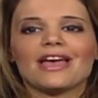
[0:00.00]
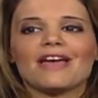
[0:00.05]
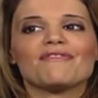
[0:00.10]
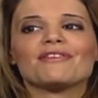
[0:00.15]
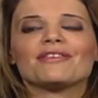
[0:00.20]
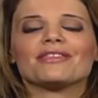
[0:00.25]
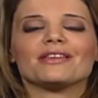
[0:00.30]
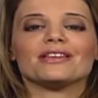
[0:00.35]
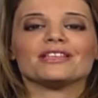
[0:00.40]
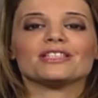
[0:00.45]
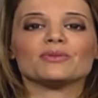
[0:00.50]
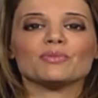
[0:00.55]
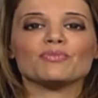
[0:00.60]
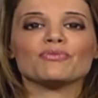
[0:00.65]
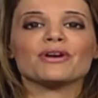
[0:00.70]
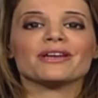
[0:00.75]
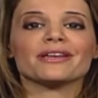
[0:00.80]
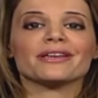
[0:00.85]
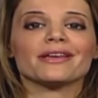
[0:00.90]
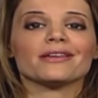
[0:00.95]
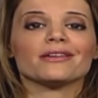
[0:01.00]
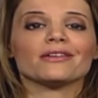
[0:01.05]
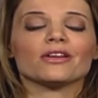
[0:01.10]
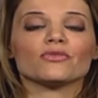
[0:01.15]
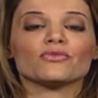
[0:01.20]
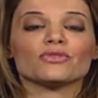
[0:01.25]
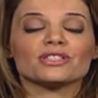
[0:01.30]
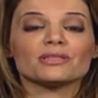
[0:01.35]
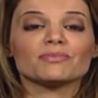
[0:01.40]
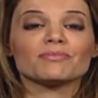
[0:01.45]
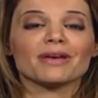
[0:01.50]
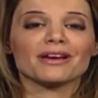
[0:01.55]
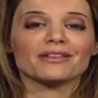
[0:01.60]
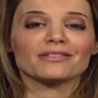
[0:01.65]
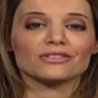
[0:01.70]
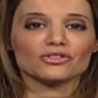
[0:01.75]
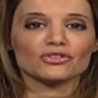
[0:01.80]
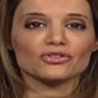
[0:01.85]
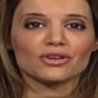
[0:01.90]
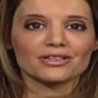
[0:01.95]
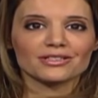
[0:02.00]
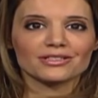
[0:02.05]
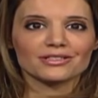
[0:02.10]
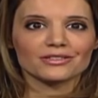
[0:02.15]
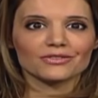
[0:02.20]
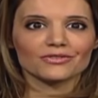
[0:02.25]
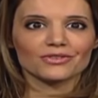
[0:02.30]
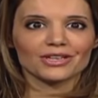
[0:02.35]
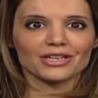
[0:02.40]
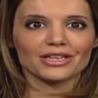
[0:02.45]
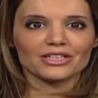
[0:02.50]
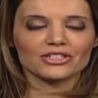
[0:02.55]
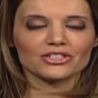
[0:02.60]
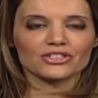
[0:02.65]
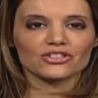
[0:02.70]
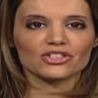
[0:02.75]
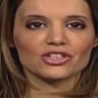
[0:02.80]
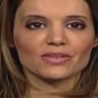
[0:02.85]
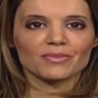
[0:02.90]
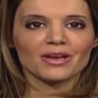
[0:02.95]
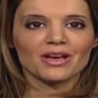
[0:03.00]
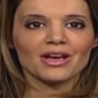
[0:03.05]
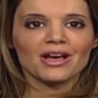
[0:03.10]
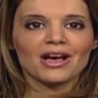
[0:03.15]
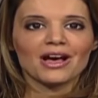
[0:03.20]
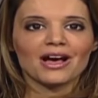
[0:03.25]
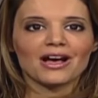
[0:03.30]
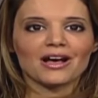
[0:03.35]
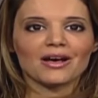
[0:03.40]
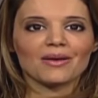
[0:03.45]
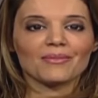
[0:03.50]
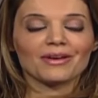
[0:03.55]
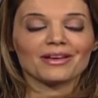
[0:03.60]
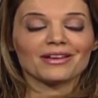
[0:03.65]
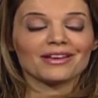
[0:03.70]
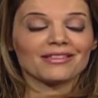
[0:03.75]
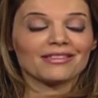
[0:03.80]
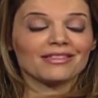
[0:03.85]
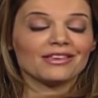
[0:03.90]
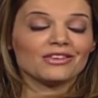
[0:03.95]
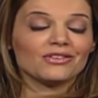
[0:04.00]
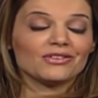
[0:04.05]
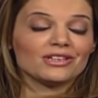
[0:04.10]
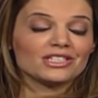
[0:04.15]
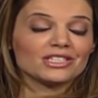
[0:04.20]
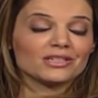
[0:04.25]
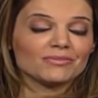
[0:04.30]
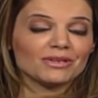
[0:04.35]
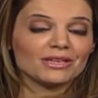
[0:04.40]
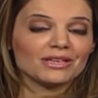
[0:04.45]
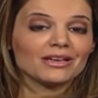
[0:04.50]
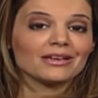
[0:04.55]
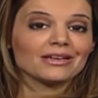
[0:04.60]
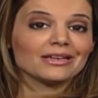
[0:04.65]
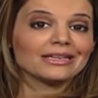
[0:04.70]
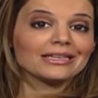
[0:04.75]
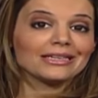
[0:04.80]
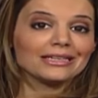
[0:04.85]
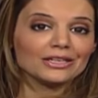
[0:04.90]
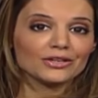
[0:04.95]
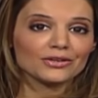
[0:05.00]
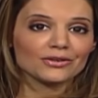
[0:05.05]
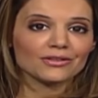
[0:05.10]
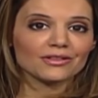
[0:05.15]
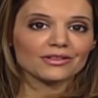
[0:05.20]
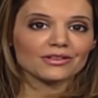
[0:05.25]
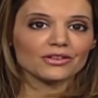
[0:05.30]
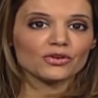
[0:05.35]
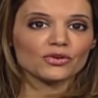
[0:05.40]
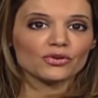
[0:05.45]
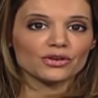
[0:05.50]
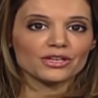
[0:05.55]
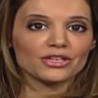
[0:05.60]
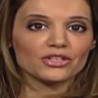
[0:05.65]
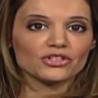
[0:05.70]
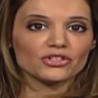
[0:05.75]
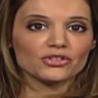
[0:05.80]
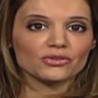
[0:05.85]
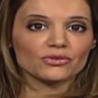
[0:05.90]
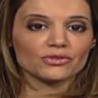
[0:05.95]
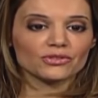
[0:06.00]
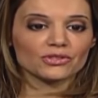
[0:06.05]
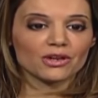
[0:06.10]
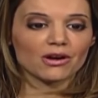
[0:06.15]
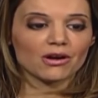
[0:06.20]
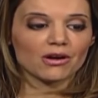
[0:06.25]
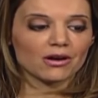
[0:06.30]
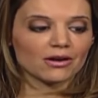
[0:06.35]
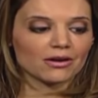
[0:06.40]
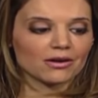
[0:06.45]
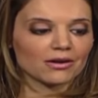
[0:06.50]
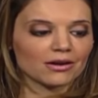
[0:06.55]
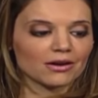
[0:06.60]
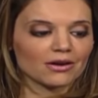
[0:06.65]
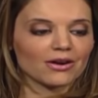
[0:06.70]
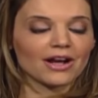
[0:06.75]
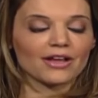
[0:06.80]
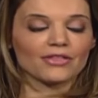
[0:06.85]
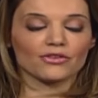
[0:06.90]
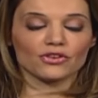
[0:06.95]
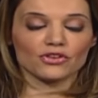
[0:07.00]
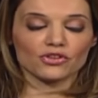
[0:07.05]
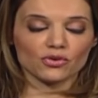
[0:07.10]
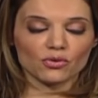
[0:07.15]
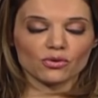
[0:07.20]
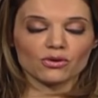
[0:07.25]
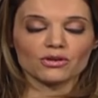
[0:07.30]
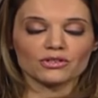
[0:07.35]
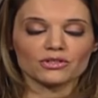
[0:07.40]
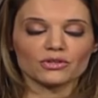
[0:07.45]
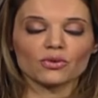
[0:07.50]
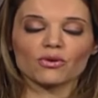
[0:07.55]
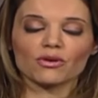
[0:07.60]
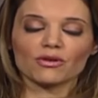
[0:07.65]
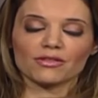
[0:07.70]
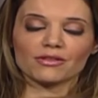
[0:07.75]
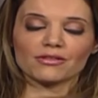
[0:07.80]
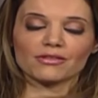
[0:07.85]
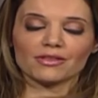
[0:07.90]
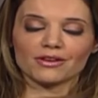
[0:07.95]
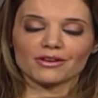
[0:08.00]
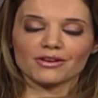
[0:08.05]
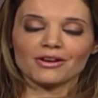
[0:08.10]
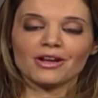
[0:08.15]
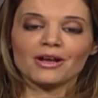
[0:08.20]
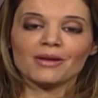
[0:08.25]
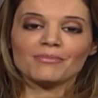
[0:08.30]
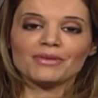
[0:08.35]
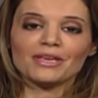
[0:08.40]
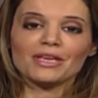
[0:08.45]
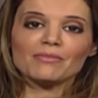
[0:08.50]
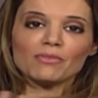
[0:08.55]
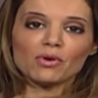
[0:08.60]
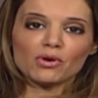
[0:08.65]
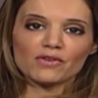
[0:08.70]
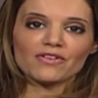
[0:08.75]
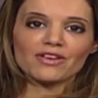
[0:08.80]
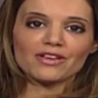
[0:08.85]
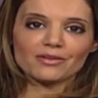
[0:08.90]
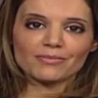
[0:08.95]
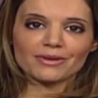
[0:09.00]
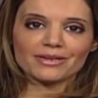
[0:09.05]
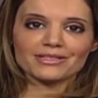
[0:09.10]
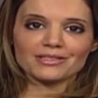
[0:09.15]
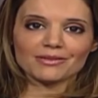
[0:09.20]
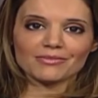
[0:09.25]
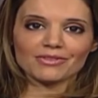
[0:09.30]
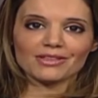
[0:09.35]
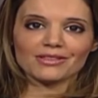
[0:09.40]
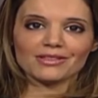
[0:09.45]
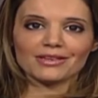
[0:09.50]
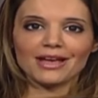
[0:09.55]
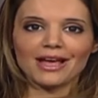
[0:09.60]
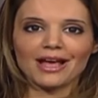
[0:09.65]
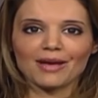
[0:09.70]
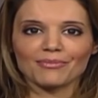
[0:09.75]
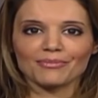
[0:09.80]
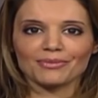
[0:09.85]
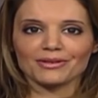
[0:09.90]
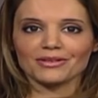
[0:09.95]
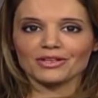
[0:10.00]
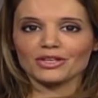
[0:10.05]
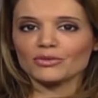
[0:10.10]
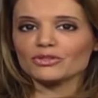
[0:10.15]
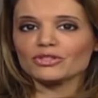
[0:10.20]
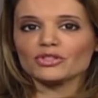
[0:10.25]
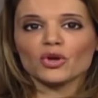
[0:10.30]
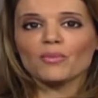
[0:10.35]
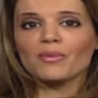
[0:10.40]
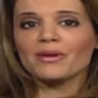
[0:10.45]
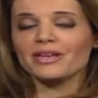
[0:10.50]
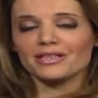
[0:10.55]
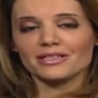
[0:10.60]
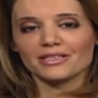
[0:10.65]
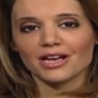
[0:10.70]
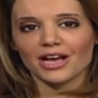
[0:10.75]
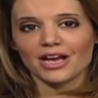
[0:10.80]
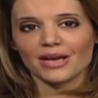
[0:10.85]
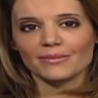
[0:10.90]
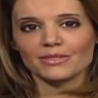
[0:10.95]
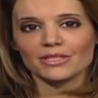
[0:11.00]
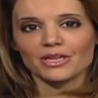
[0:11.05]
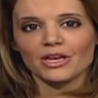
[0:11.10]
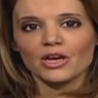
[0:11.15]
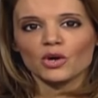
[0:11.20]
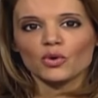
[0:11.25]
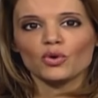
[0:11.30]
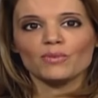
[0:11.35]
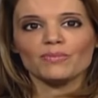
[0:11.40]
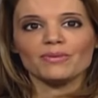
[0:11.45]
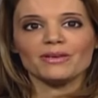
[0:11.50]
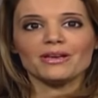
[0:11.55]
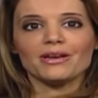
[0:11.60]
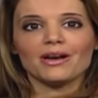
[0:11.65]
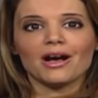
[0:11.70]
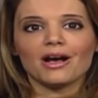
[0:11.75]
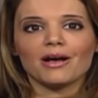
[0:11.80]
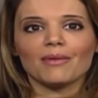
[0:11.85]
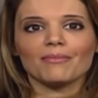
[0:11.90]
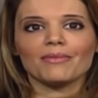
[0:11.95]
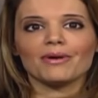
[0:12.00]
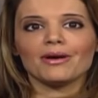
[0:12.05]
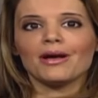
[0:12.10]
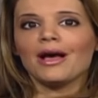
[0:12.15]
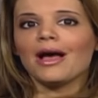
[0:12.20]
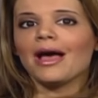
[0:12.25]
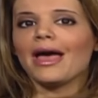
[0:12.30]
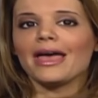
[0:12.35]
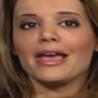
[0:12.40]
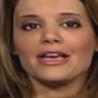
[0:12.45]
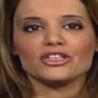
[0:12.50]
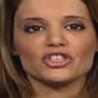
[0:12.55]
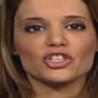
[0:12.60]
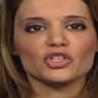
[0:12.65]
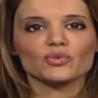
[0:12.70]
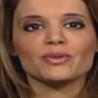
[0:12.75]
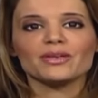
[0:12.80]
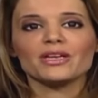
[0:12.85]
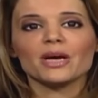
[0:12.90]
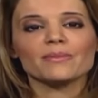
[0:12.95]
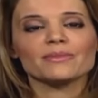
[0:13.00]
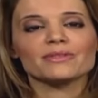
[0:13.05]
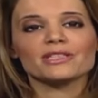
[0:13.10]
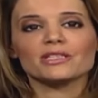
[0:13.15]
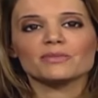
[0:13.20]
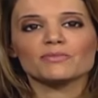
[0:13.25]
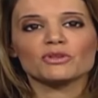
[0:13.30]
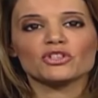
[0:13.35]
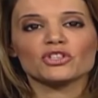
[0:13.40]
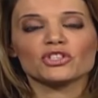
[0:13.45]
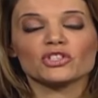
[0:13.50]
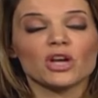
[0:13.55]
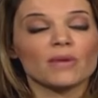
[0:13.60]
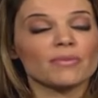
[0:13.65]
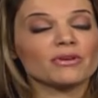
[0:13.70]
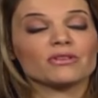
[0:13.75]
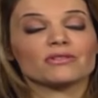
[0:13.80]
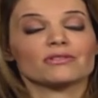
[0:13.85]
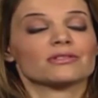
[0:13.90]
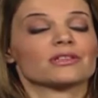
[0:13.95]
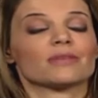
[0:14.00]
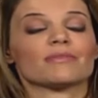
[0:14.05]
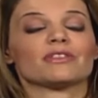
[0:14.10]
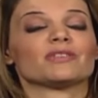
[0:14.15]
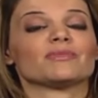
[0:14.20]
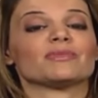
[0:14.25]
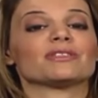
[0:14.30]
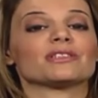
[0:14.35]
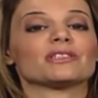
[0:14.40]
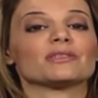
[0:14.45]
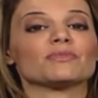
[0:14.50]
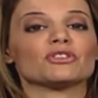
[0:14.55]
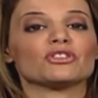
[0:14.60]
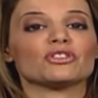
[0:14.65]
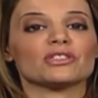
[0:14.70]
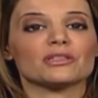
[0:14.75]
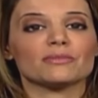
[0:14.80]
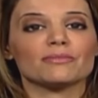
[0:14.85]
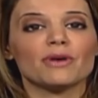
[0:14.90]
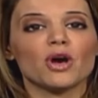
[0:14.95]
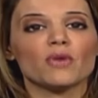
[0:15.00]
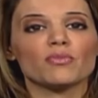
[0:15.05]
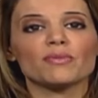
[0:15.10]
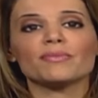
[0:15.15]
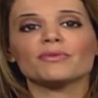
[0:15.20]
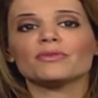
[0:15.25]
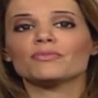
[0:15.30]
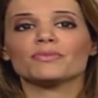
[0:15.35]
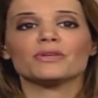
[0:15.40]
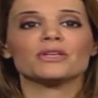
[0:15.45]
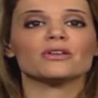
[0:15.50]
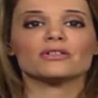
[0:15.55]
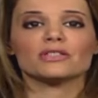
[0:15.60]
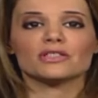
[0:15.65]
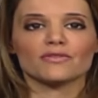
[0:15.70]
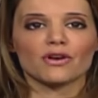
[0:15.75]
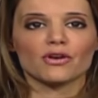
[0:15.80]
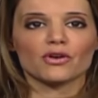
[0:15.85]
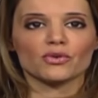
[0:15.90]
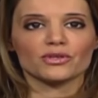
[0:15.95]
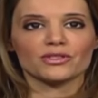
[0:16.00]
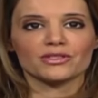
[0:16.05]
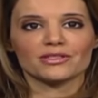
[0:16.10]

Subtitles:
Everything needs to be predicated on respect and trust in a relationship. And I think you need to be clear that your issues are either yours or that they're being motivated by something that happened. You know, so many times we become anxious, we become suspicious, not because there's something to be suspicious about, but because of our own